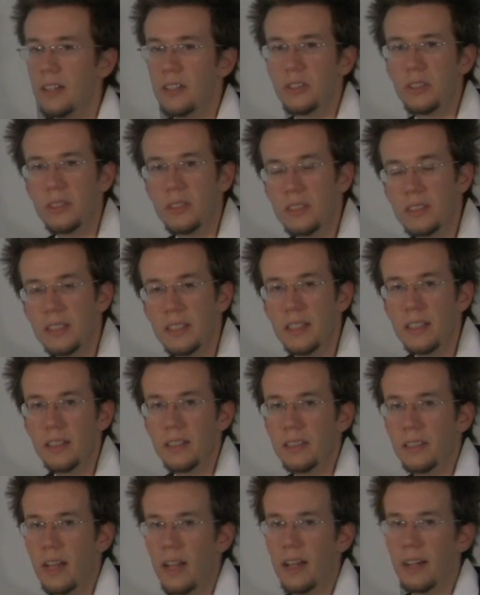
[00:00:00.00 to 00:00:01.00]
So you see it
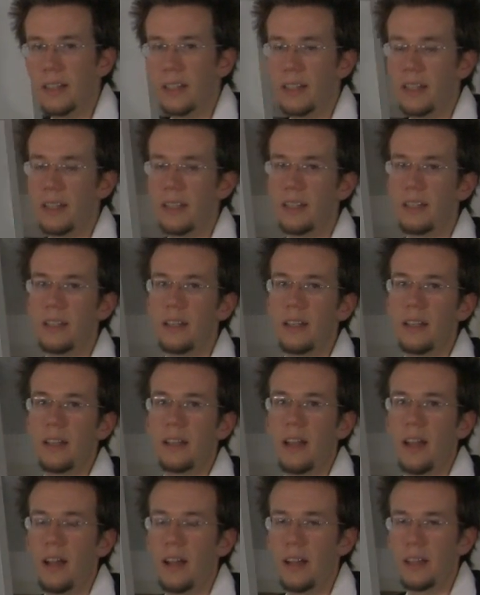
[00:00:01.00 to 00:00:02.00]
a lot in
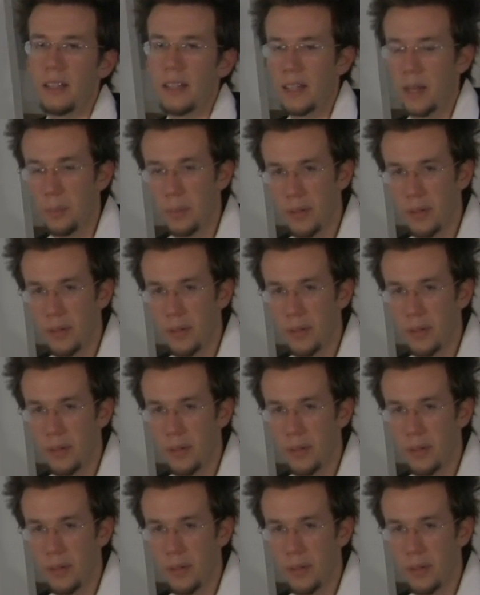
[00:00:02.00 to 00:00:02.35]
like